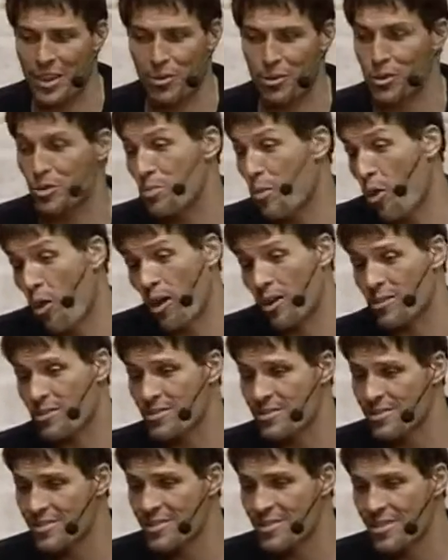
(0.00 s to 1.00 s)
it was more.
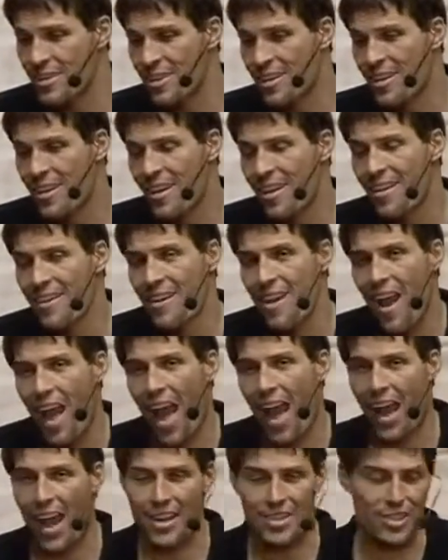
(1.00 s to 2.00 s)

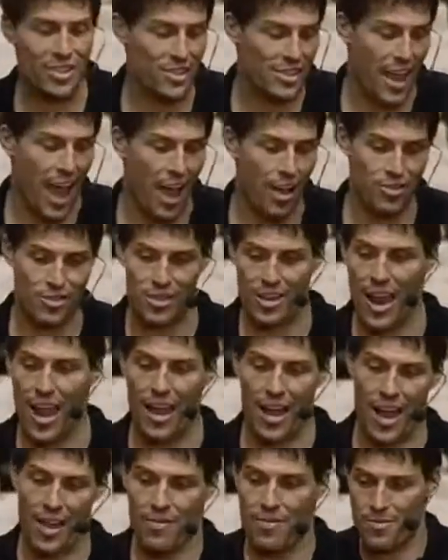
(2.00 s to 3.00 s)
I got to this house, and I
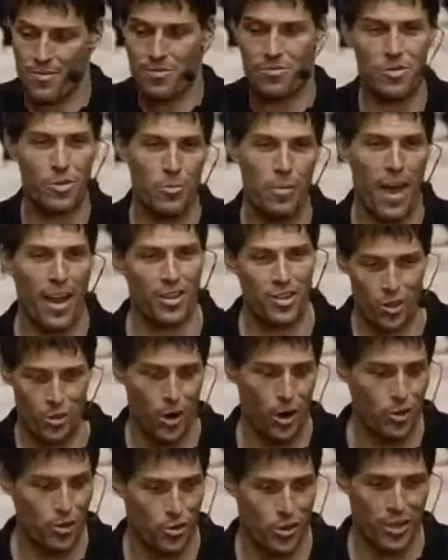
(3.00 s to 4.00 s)
got 2 bags of
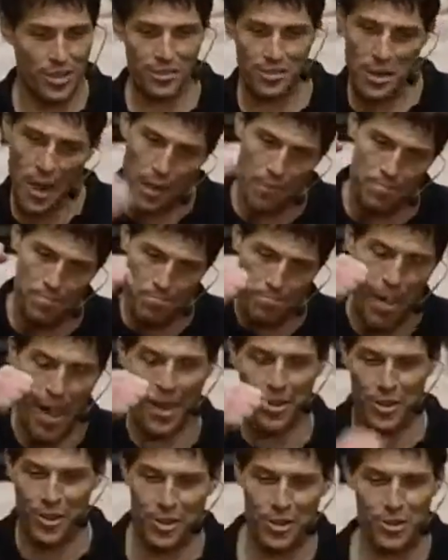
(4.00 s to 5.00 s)
groceries, and I
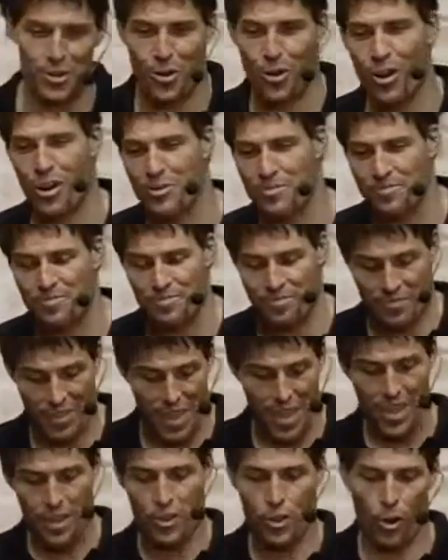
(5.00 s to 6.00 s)
banged on the door.
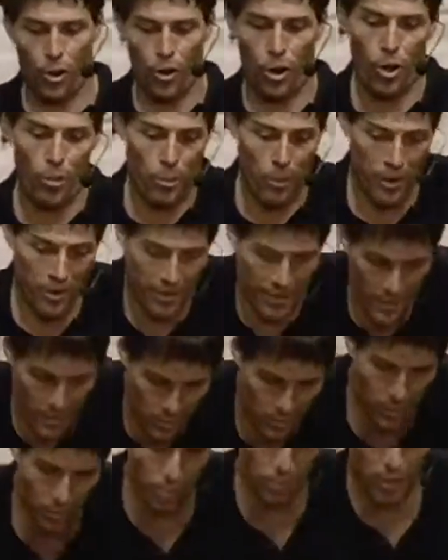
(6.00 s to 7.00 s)
Door opened, and this
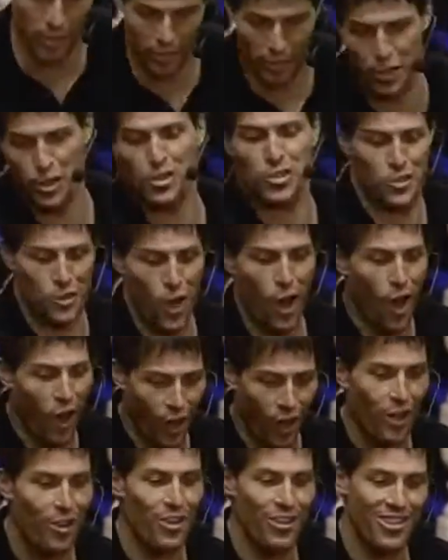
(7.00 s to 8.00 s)
woman about this
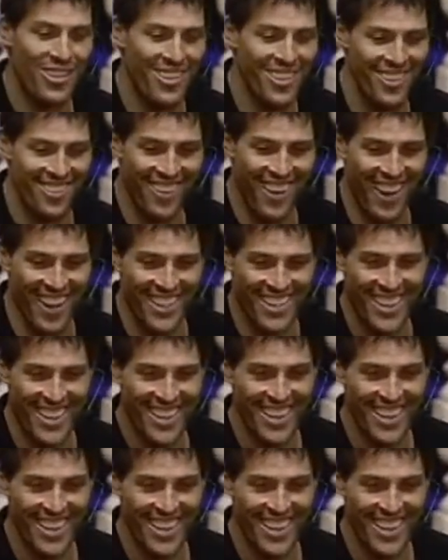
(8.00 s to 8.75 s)
tall, right,